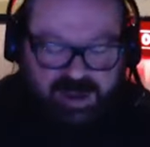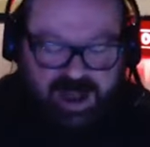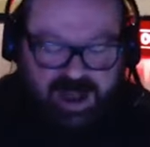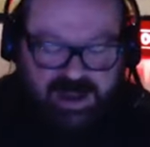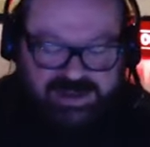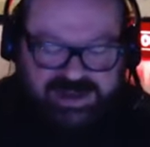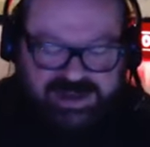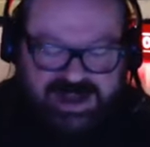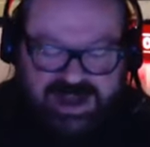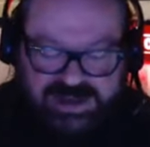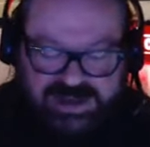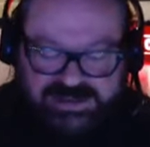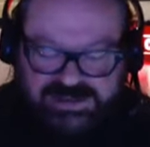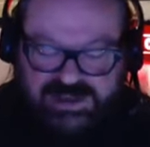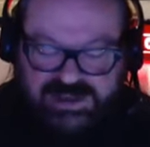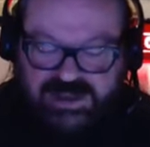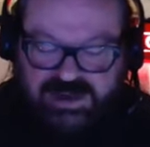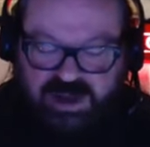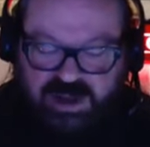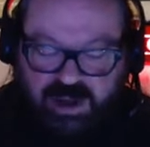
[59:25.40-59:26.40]

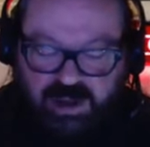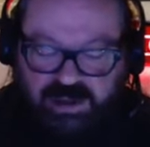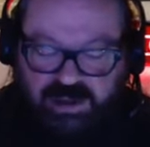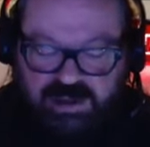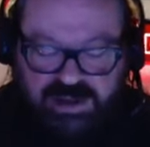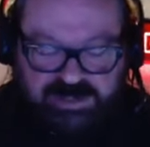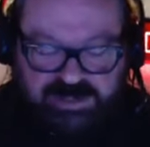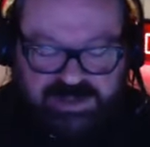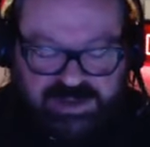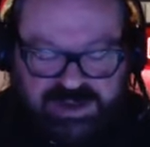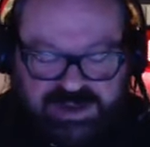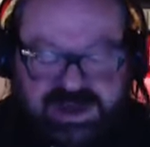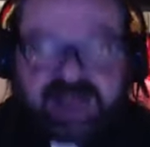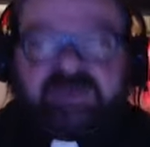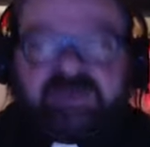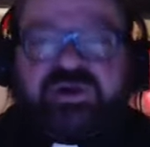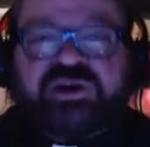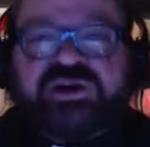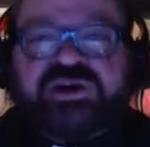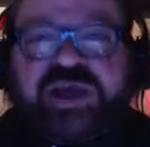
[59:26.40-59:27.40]
podcasting, all coming
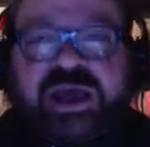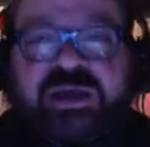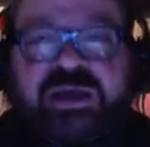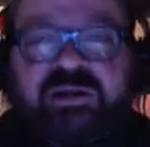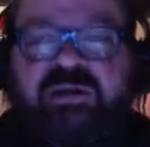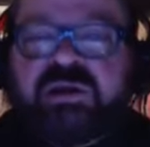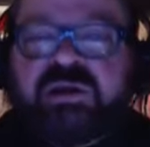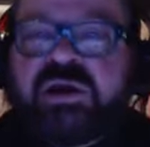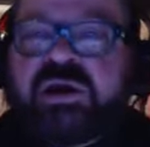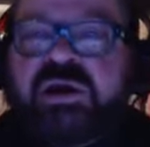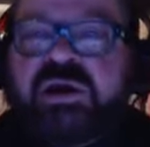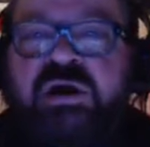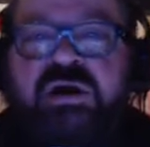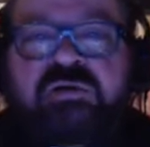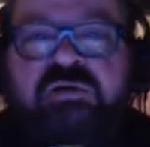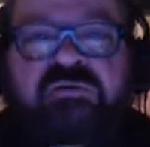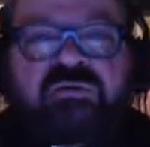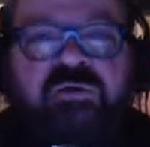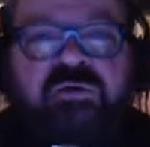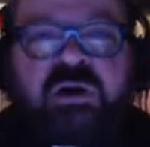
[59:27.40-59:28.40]
together channel
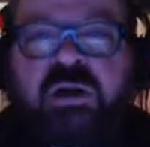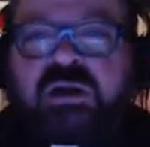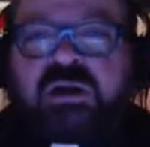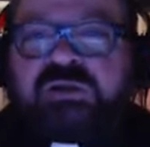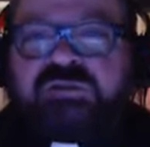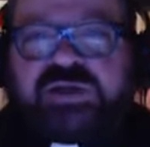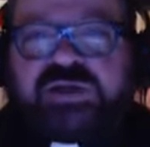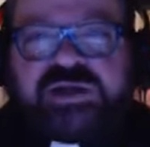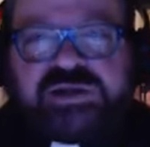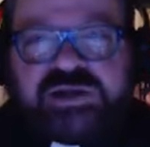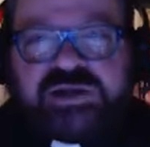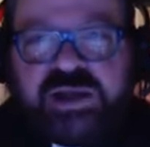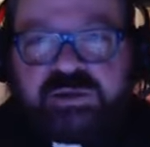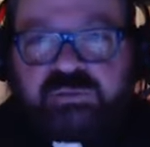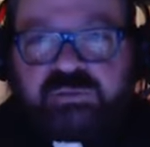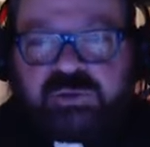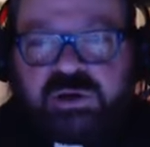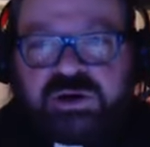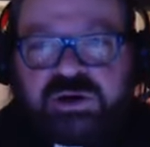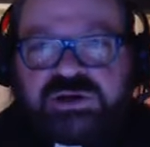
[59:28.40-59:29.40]
for all of these
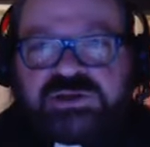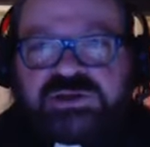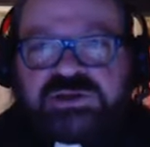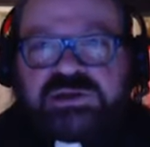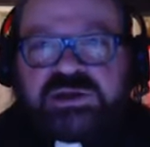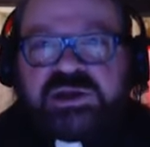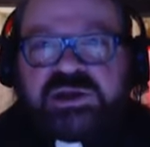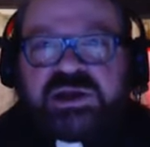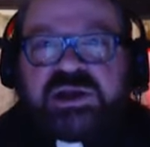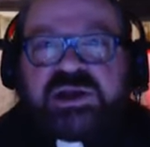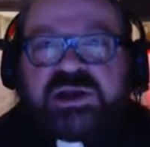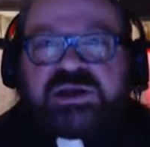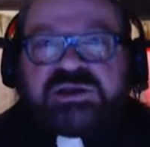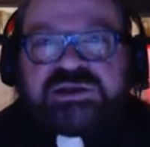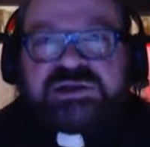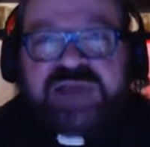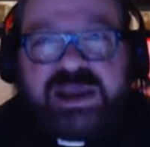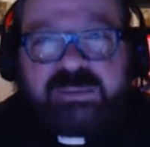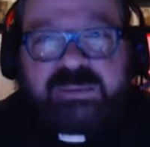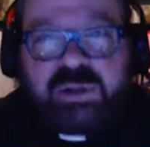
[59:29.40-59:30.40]
networks,
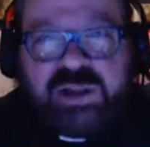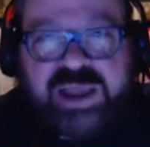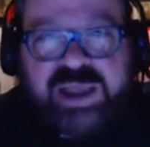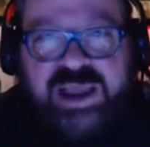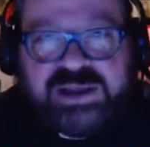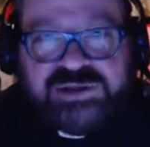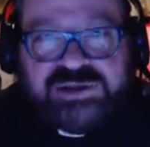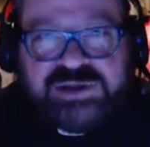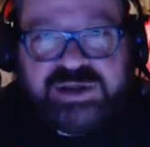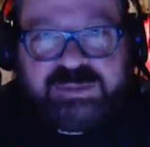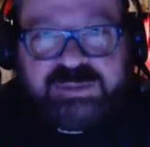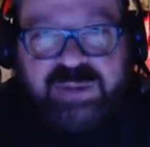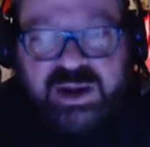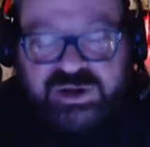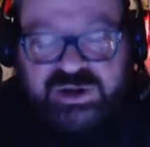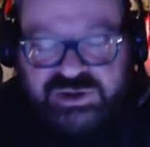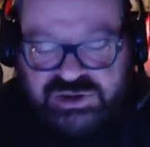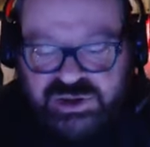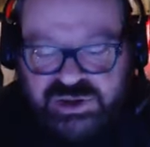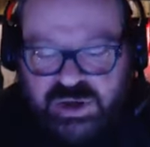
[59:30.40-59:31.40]
simulcasting
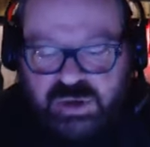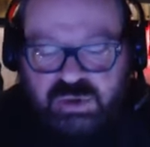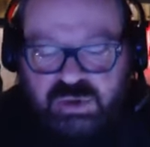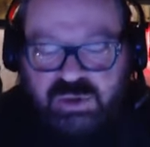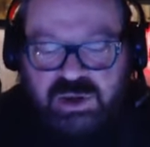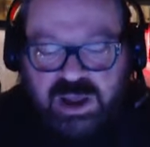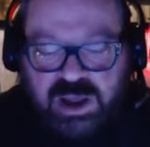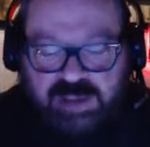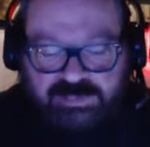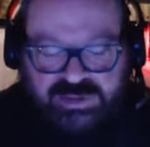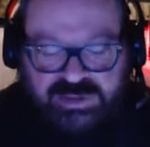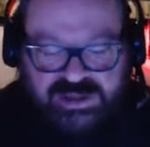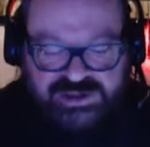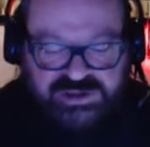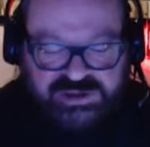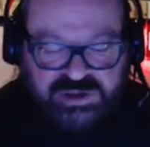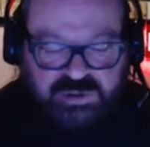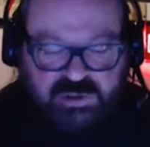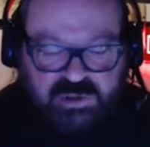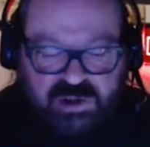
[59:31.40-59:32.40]
my show. God
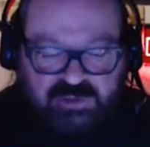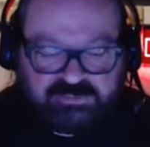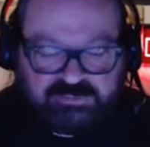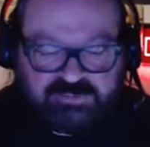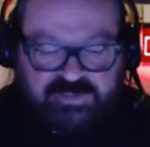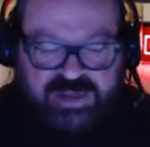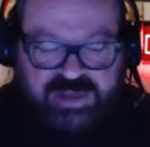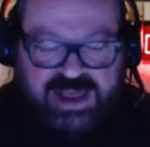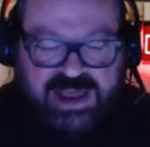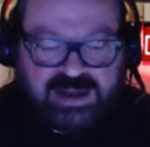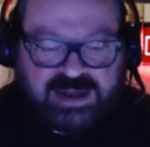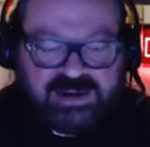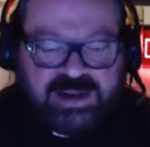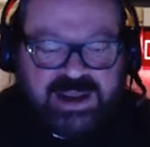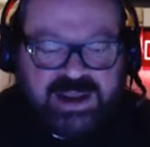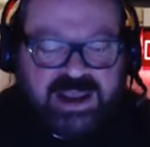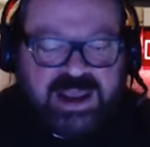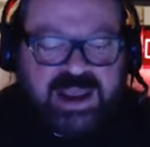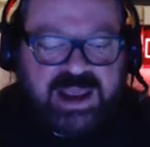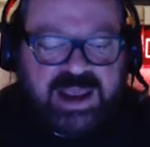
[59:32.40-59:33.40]
bless you all for that.
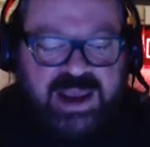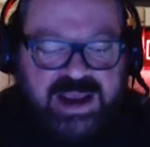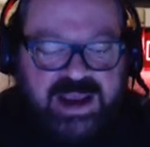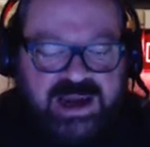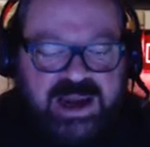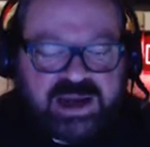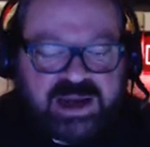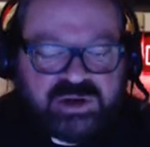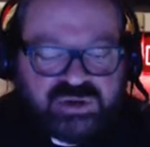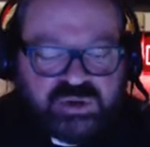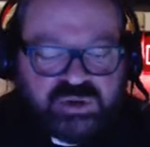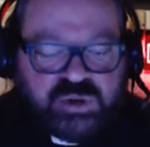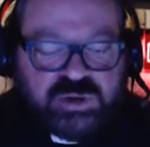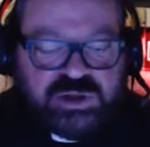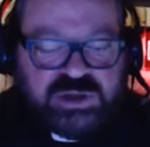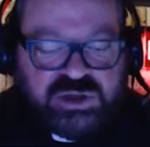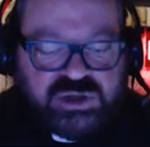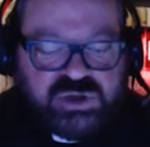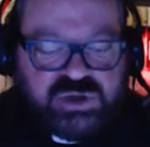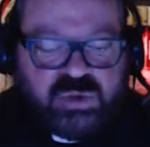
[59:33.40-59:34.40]
And I
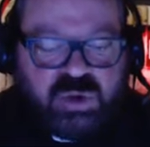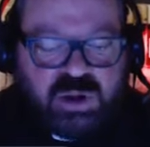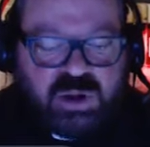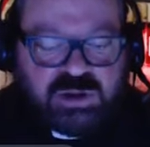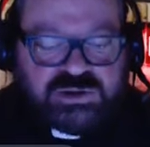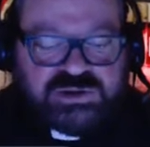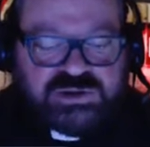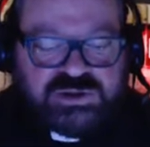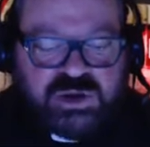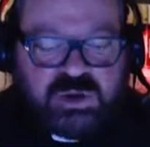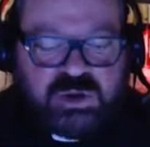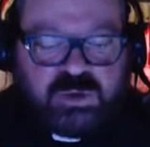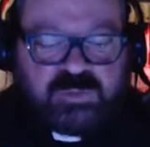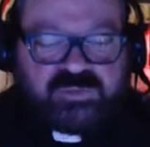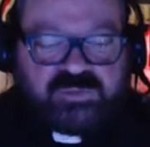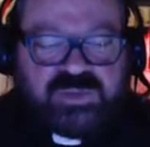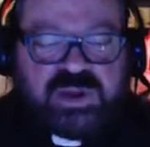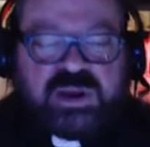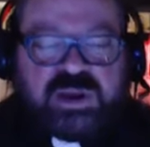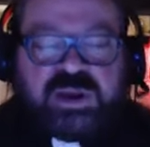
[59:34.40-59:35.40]
truly do
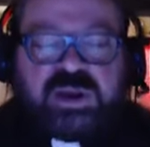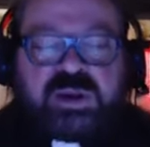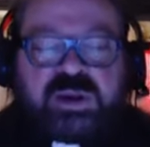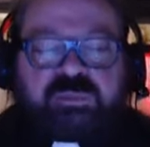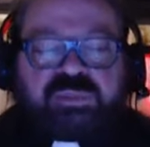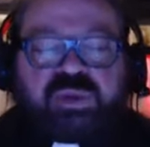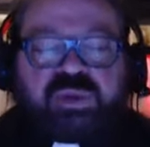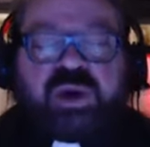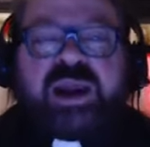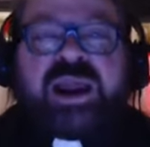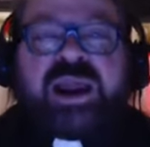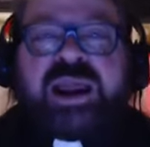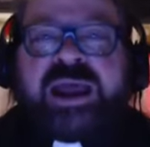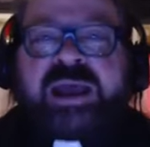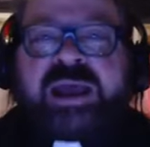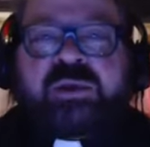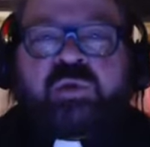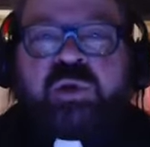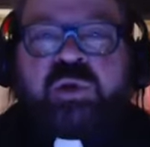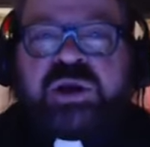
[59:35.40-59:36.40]
also pray
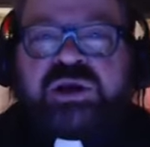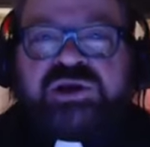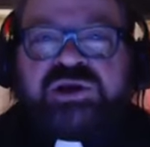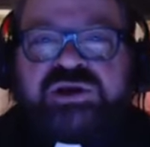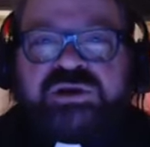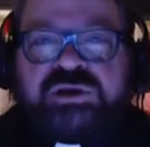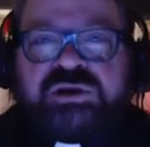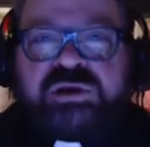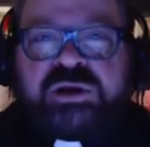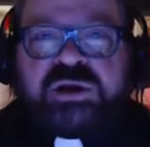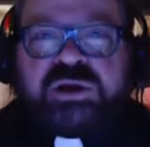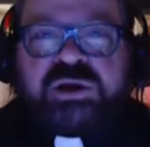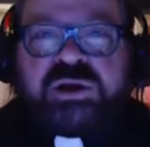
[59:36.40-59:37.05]
and wish